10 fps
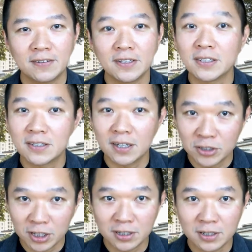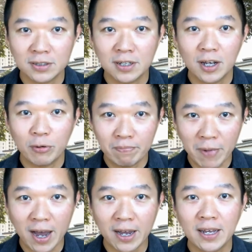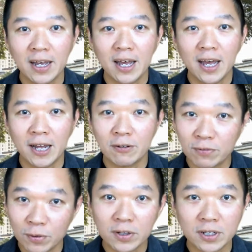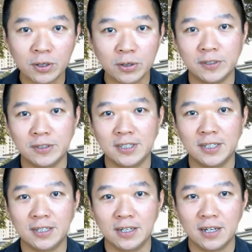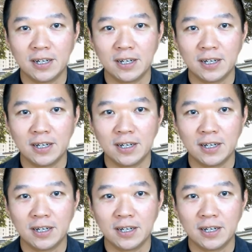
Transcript: This is a journal by and for the community,